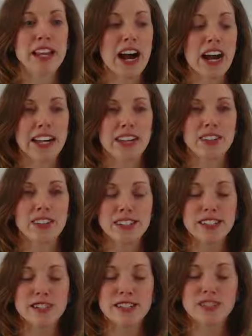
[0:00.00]
I
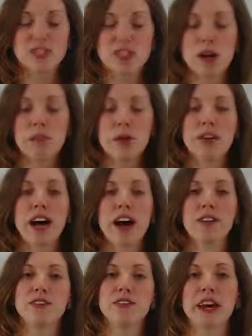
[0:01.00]
stumbled
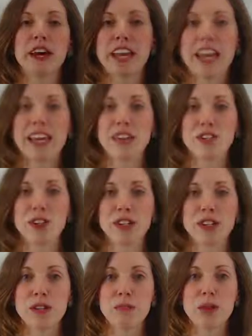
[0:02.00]
out of my cave
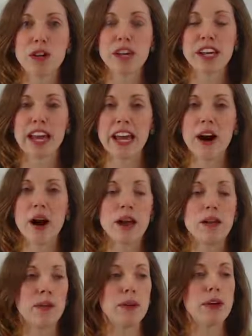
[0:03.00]
early in the morning
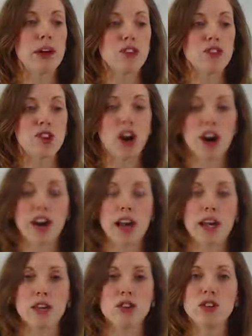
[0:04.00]
and saw
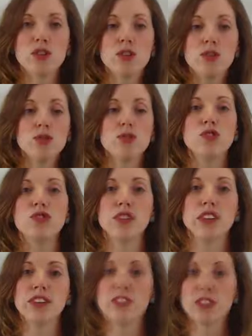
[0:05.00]
a huge
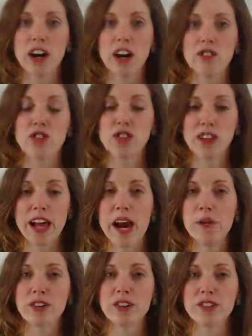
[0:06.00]
field of
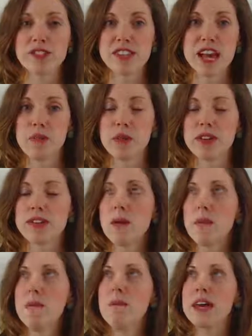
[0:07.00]
flowers and was
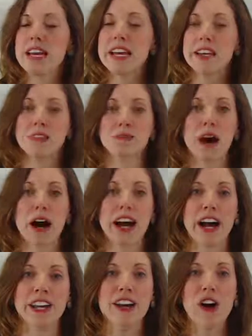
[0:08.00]
amazed
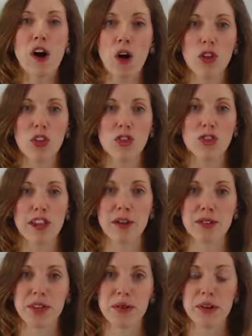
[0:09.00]
by all the
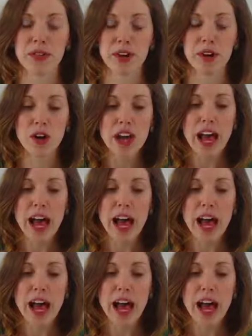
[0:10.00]
flowers that were out there.